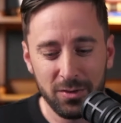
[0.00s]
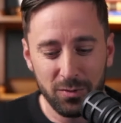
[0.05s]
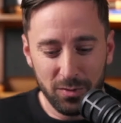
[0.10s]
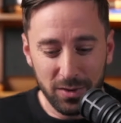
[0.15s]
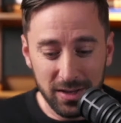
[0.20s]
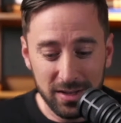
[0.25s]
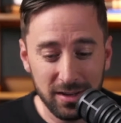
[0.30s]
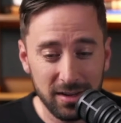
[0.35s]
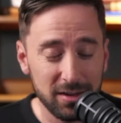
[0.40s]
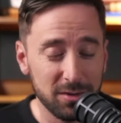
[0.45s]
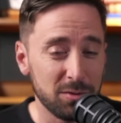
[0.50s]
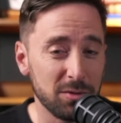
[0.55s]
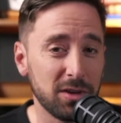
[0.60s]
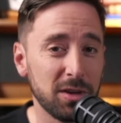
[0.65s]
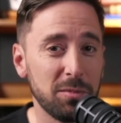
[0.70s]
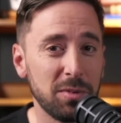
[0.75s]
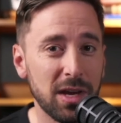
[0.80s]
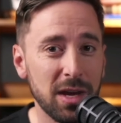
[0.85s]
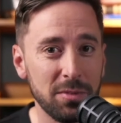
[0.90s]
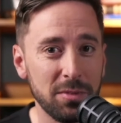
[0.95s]
Resend is
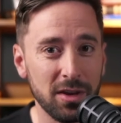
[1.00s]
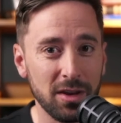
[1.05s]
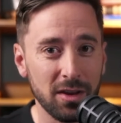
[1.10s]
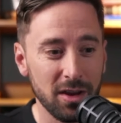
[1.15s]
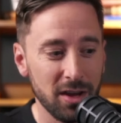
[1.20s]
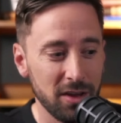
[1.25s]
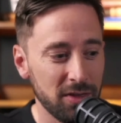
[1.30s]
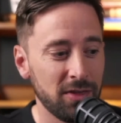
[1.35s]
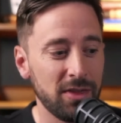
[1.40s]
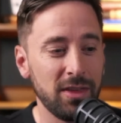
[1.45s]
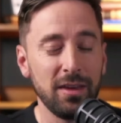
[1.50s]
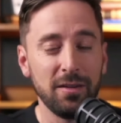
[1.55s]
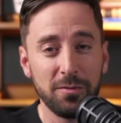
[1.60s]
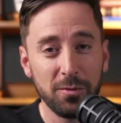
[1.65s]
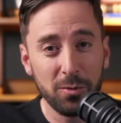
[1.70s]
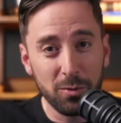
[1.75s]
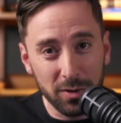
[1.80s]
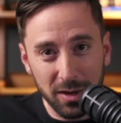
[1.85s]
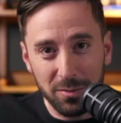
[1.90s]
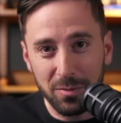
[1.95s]
really becoming the
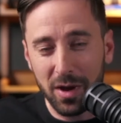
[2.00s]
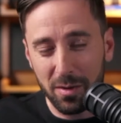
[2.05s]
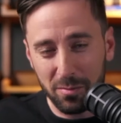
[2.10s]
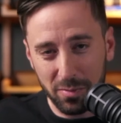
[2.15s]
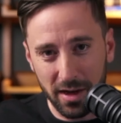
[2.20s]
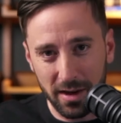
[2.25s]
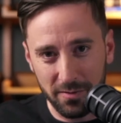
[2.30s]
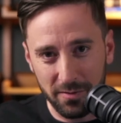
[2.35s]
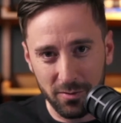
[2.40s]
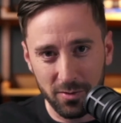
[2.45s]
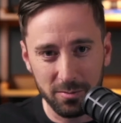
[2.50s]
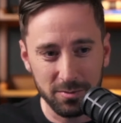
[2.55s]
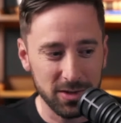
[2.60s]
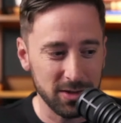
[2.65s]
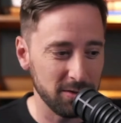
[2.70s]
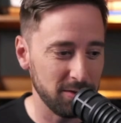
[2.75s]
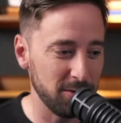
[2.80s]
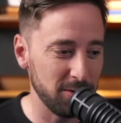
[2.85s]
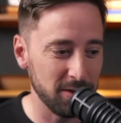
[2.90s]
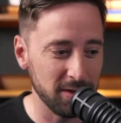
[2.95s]
full email platform.
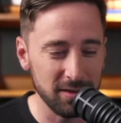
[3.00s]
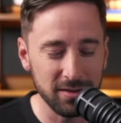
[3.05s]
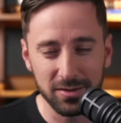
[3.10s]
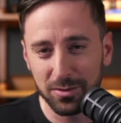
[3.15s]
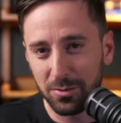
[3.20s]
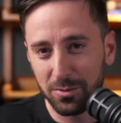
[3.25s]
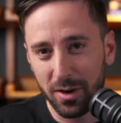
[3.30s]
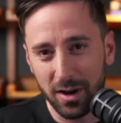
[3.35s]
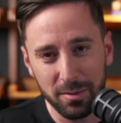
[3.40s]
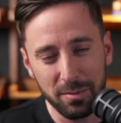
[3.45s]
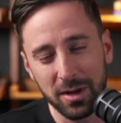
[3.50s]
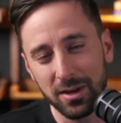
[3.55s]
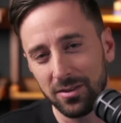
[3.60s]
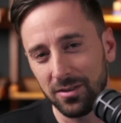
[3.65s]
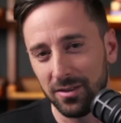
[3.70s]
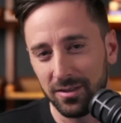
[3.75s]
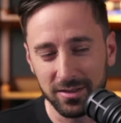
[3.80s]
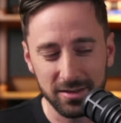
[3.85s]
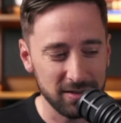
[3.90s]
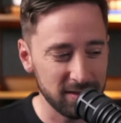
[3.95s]
So you can do
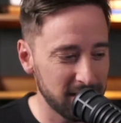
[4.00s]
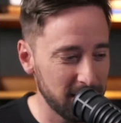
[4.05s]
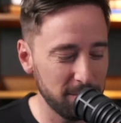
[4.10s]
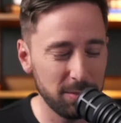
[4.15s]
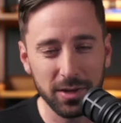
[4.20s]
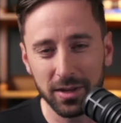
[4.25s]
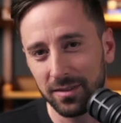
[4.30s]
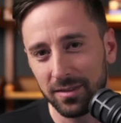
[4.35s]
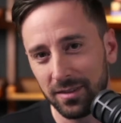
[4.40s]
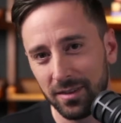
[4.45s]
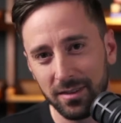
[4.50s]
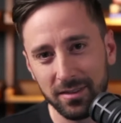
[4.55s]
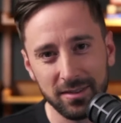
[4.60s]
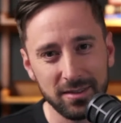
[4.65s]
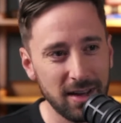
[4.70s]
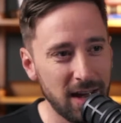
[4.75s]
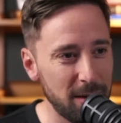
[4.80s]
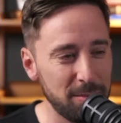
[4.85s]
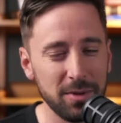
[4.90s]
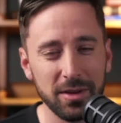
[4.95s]
automations and templates and
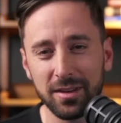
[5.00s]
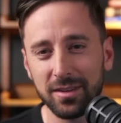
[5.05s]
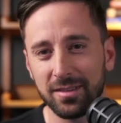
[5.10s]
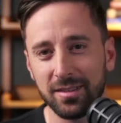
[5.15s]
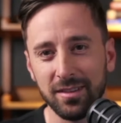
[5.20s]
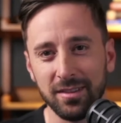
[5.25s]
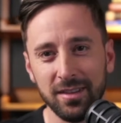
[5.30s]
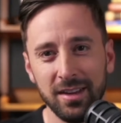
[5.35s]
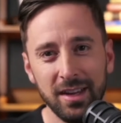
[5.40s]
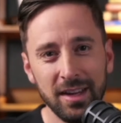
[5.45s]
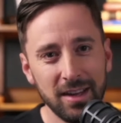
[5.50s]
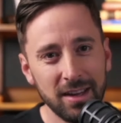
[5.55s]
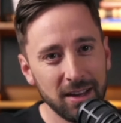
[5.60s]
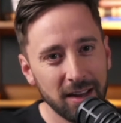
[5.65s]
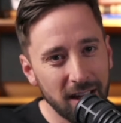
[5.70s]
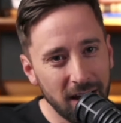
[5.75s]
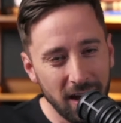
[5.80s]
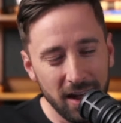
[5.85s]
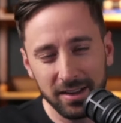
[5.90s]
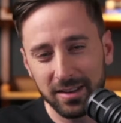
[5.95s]
topics and
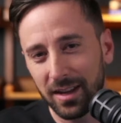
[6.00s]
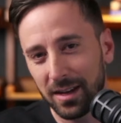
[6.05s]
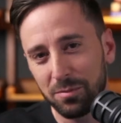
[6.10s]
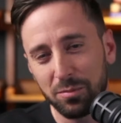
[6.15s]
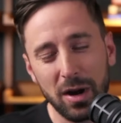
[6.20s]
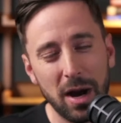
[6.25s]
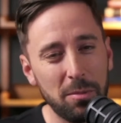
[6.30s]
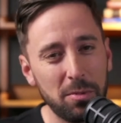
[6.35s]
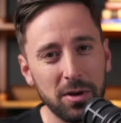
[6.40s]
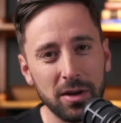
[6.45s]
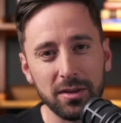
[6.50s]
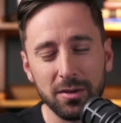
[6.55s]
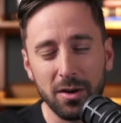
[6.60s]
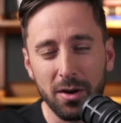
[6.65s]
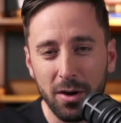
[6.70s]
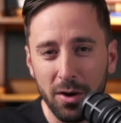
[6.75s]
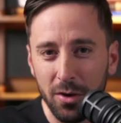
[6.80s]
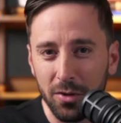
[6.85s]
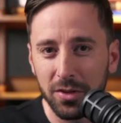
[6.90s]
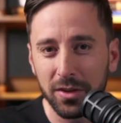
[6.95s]
contact properties,
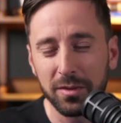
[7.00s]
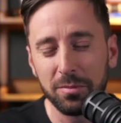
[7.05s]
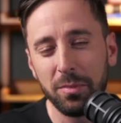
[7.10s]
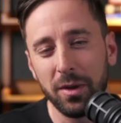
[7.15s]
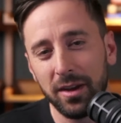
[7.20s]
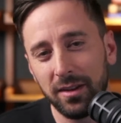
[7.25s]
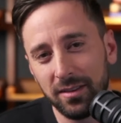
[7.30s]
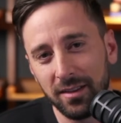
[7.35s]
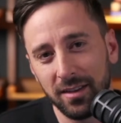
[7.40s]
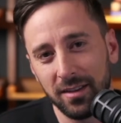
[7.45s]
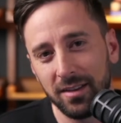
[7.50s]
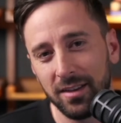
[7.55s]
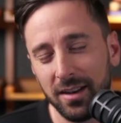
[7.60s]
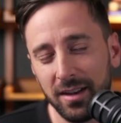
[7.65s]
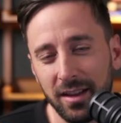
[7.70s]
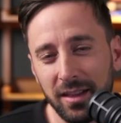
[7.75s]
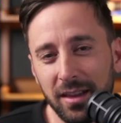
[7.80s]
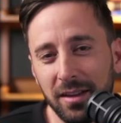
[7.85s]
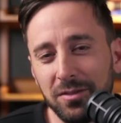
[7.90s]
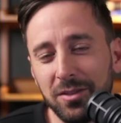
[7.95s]
all this baked in.
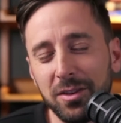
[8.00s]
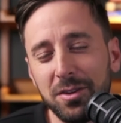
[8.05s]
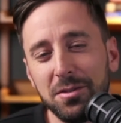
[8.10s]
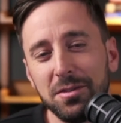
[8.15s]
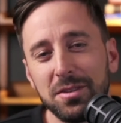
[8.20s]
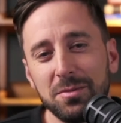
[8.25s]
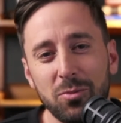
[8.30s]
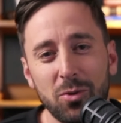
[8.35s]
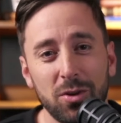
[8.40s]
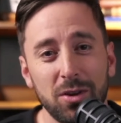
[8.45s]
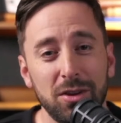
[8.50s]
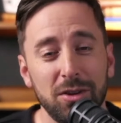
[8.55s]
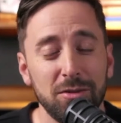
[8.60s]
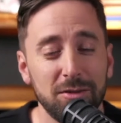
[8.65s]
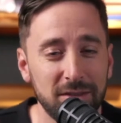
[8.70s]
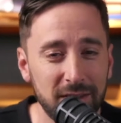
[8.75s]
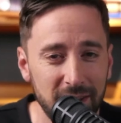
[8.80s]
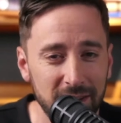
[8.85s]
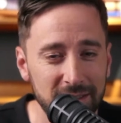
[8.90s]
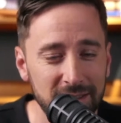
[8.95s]
And I'd love to do some more
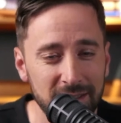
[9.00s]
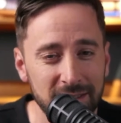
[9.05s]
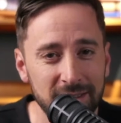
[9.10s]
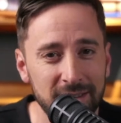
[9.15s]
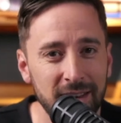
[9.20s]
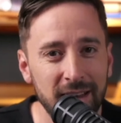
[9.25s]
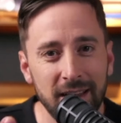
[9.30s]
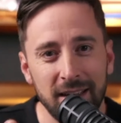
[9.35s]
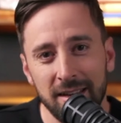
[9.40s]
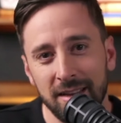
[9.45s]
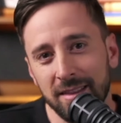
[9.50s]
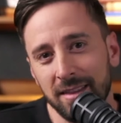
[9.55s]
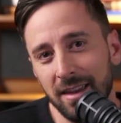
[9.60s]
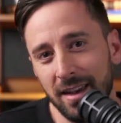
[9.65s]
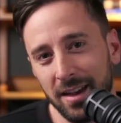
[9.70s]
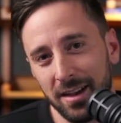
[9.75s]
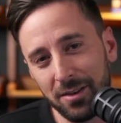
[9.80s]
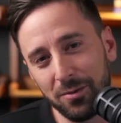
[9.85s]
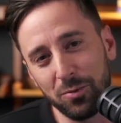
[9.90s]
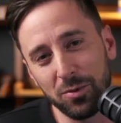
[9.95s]
use cases
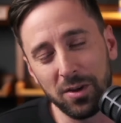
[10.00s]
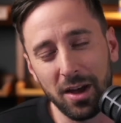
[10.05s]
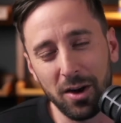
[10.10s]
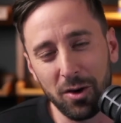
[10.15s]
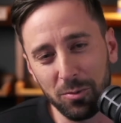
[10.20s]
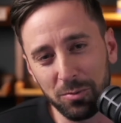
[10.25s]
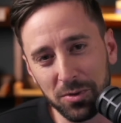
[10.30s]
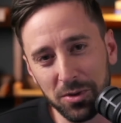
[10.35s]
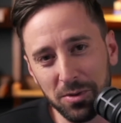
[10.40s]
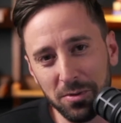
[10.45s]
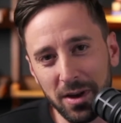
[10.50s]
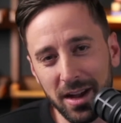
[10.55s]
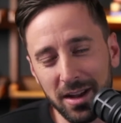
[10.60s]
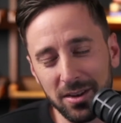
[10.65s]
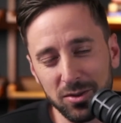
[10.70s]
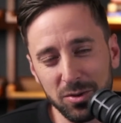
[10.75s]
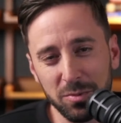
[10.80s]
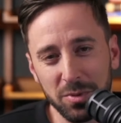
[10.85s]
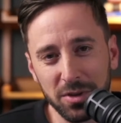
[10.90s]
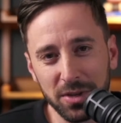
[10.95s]
that would help you
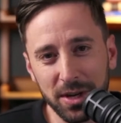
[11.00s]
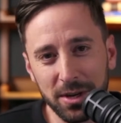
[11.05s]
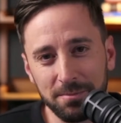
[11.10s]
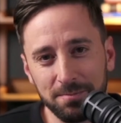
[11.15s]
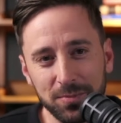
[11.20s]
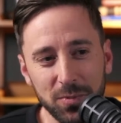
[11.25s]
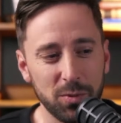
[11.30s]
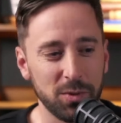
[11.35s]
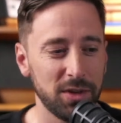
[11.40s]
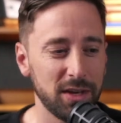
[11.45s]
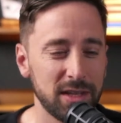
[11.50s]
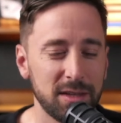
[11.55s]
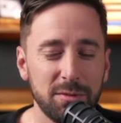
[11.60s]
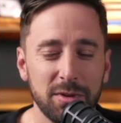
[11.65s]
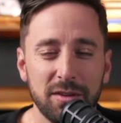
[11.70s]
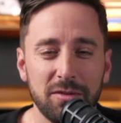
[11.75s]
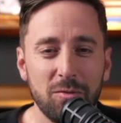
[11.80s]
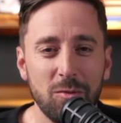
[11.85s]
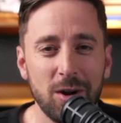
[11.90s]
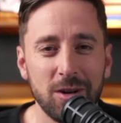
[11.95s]
as you build out. Well, thanks so
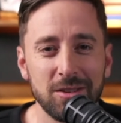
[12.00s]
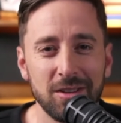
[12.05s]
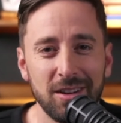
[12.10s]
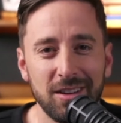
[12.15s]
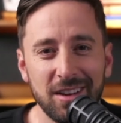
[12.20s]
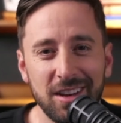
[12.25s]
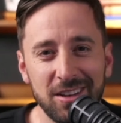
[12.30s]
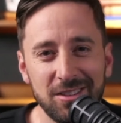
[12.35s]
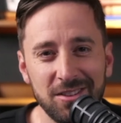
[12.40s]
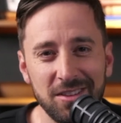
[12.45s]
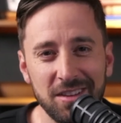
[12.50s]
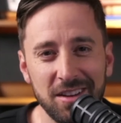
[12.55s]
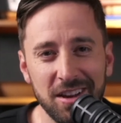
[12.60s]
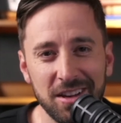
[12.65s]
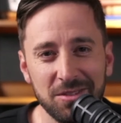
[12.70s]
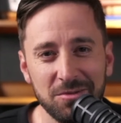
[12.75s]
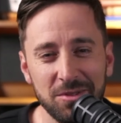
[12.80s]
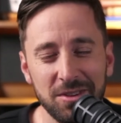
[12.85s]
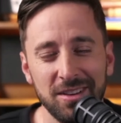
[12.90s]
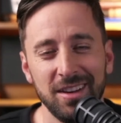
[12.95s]
much for watching. I'll catch you in the
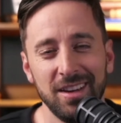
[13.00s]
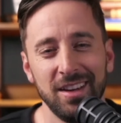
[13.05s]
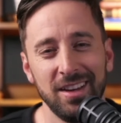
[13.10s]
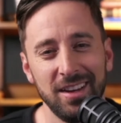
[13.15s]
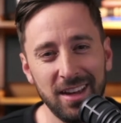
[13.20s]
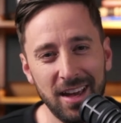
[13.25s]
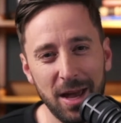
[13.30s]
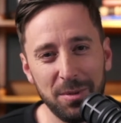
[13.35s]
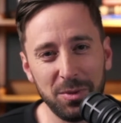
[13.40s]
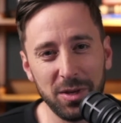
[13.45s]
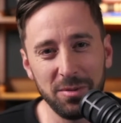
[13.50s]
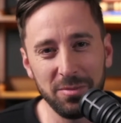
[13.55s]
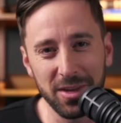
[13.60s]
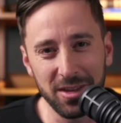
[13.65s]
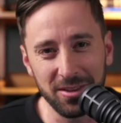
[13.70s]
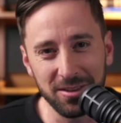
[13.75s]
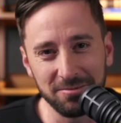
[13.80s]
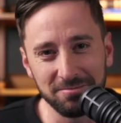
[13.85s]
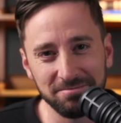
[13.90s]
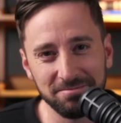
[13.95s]
next one. Happy
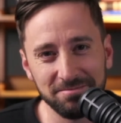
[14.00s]
emailing.